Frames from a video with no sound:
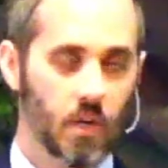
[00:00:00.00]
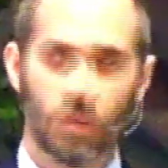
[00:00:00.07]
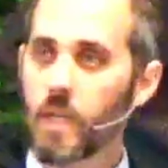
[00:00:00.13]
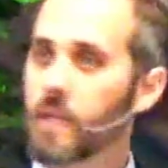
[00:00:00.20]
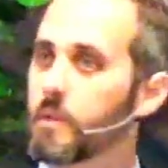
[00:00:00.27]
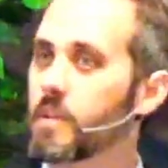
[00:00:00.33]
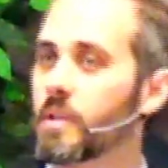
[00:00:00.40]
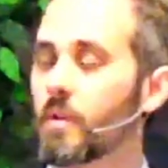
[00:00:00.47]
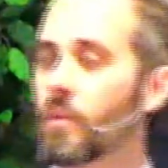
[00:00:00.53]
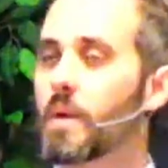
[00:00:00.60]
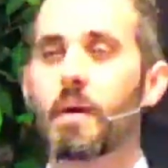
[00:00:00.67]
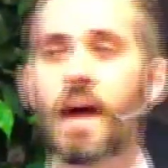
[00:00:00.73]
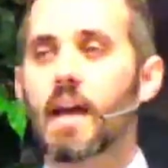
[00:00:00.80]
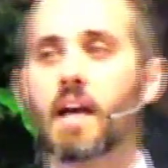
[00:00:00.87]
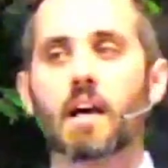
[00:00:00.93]
We, would, we
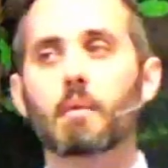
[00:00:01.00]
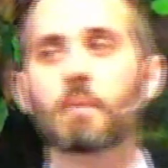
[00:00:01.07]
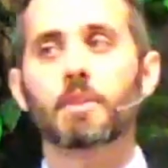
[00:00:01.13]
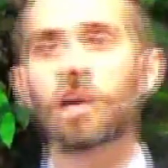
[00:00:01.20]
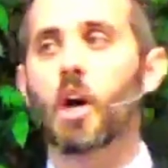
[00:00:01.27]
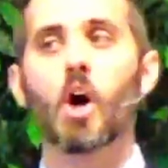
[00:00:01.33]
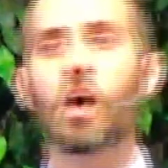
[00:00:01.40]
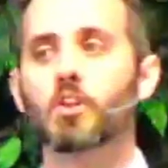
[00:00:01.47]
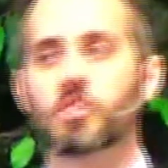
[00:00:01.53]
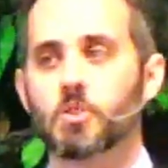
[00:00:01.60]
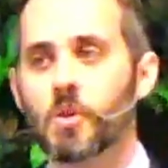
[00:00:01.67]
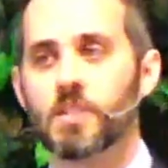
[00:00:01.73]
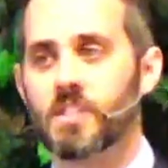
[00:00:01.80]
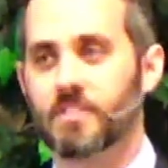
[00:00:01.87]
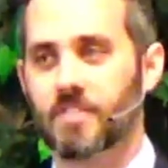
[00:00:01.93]
might come up with all
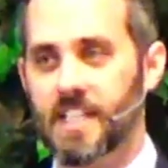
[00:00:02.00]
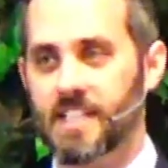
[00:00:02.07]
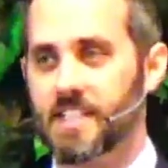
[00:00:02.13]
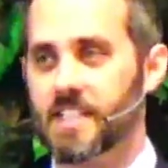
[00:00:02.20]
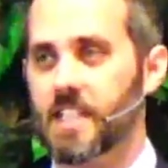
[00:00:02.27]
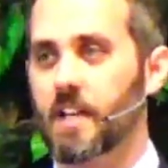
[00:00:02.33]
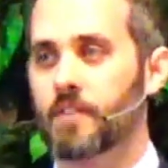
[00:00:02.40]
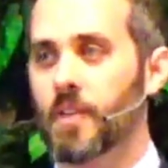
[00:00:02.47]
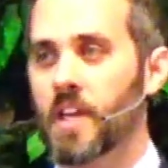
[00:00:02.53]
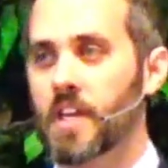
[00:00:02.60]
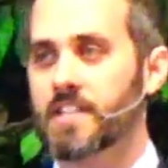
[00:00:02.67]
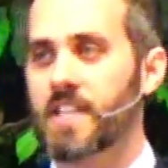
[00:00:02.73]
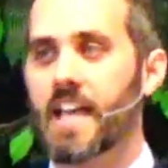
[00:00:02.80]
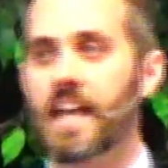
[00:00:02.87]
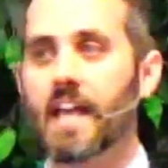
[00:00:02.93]
sorts of lists of
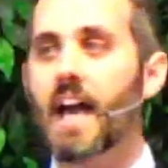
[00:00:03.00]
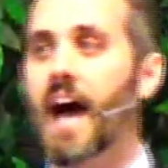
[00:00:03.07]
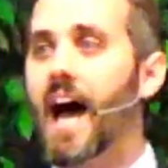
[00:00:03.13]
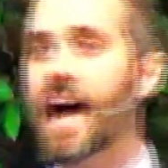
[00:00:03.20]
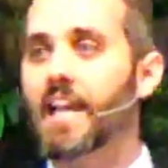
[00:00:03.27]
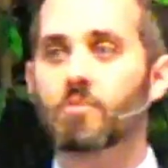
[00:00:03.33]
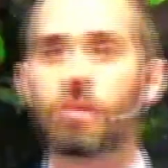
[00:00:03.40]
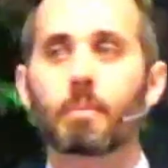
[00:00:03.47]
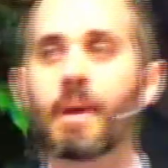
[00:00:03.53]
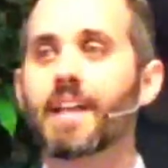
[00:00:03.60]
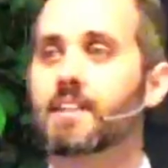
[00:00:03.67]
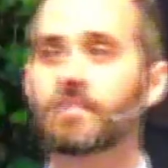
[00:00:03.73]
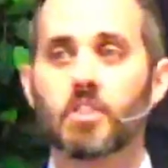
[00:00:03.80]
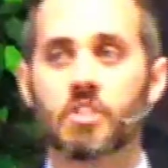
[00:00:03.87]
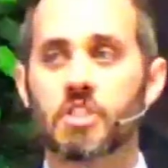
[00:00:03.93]
saying, guys,
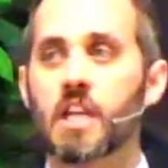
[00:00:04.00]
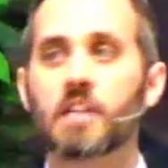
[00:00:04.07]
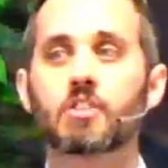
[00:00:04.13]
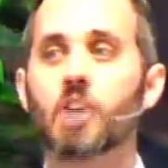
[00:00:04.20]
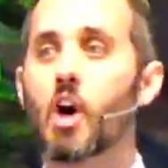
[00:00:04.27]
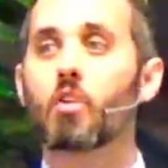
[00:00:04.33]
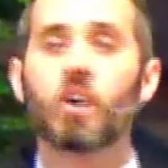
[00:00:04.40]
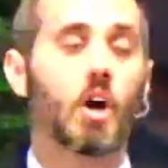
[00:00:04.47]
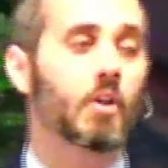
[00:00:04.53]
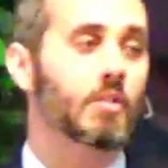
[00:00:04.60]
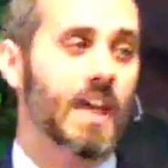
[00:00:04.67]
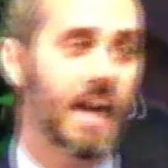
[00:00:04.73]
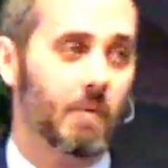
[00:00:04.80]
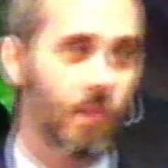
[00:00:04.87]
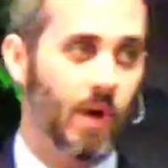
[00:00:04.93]
repent of your sin. Don't go
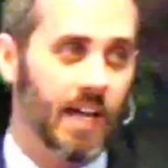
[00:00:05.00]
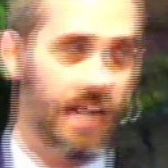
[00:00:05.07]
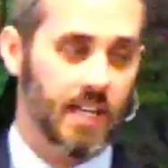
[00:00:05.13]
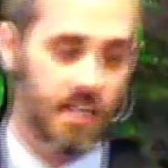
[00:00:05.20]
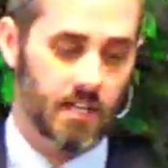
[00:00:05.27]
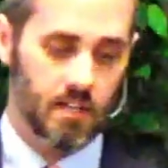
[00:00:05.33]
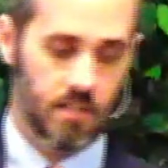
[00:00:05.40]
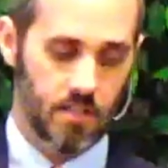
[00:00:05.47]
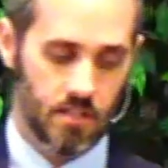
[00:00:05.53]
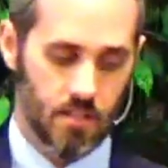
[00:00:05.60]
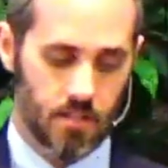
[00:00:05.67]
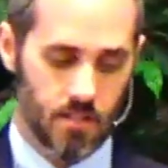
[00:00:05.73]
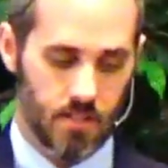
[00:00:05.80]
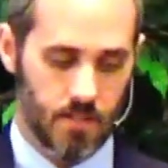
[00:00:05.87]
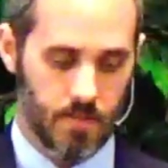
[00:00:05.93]
that way.
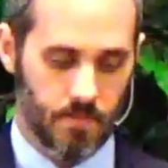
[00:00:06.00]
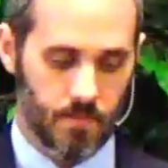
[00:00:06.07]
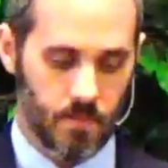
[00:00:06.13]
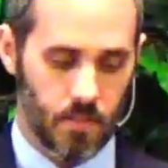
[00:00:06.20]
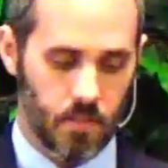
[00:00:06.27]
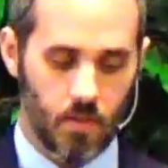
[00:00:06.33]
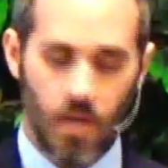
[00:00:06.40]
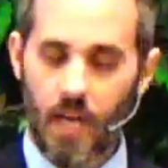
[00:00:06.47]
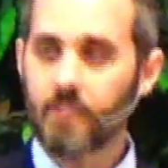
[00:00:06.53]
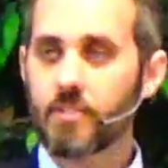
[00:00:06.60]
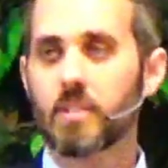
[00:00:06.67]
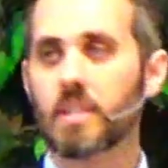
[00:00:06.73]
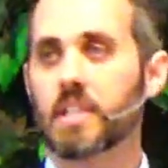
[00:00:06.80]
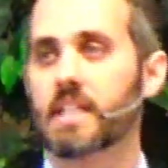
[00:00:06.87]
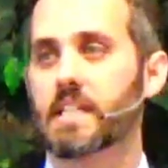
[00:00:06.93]
You have
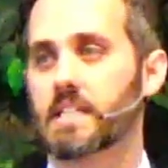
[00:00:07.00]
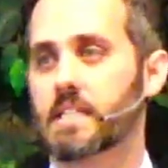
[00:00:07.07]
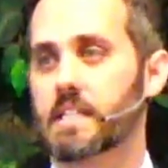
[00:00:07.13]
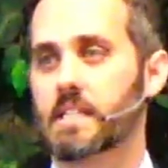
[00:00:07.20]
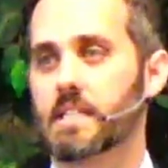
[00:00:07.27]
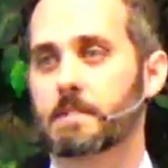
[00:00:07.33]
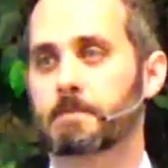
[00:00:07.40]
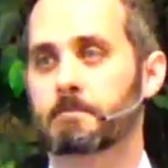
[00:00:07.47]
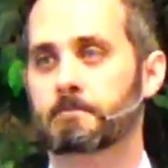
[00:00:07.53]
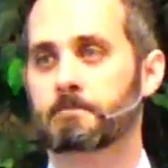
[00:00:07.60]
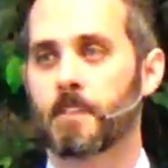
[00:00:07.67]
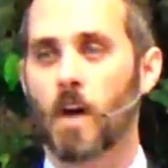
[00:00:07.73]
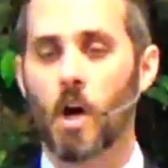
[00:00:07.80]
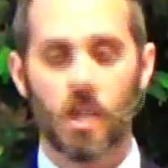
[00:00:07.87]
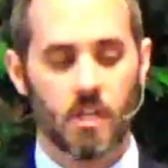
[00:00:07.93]
your list.
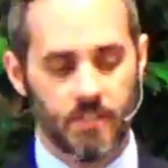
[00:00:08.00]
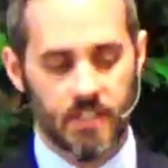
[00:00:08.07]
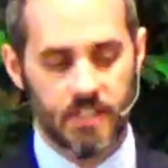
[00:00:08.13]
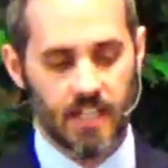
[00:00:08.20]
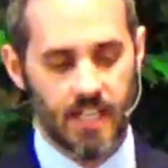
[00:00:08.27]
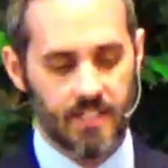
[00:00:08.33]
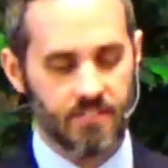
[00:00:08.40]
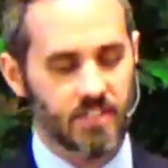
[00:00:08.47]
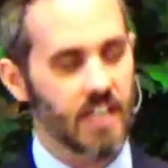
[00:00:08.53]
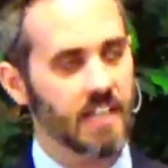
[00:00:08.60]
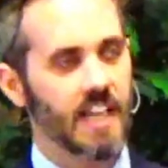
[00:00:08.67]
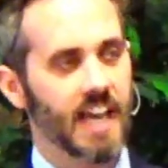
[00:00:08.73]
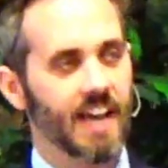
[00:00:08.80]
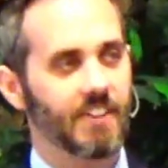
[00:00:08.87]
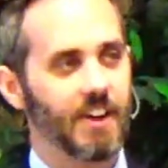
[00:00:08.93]
All of us kind of
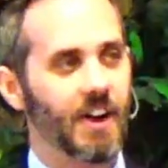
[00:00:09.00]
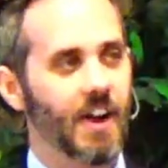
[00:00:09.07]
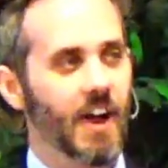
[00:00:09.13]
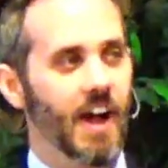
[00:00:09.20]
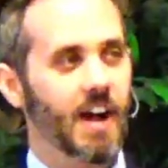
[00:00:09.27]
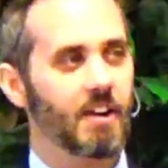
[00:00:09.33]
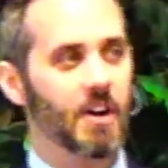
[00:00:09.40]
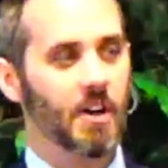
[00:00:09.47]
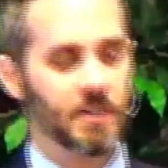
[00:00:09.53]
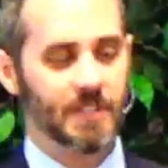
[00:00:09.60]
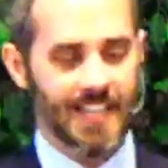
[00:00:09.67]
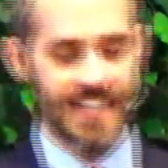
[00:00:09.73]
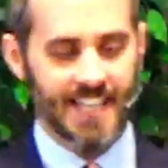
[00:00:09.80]
tend to have our, our own